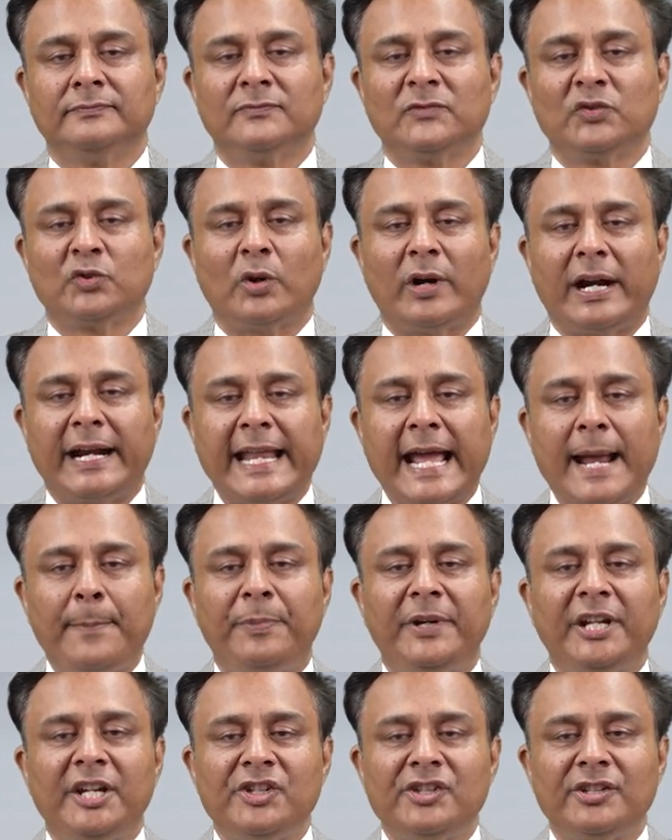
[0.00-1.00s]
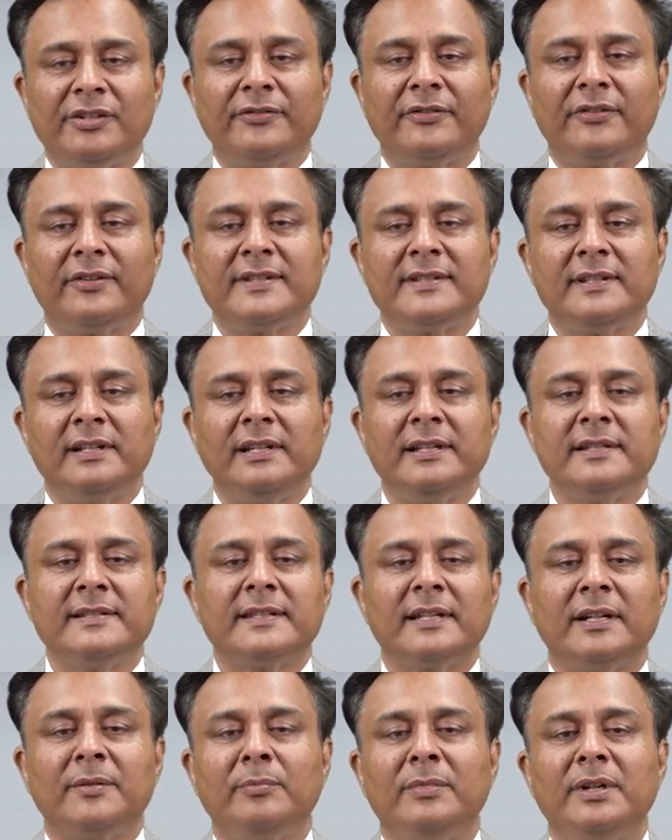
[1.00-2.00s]
So adaptation,
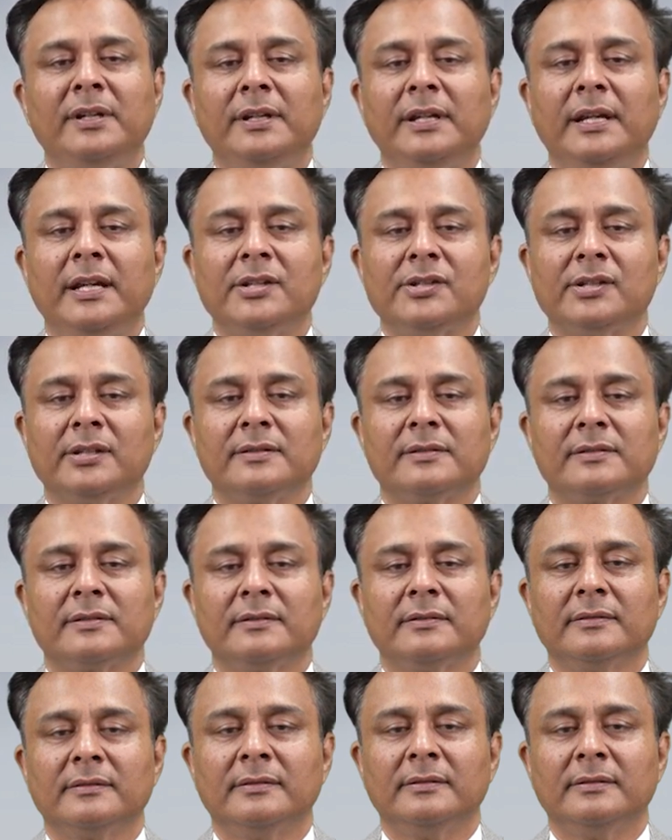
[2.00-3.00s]
resilience and mitigations,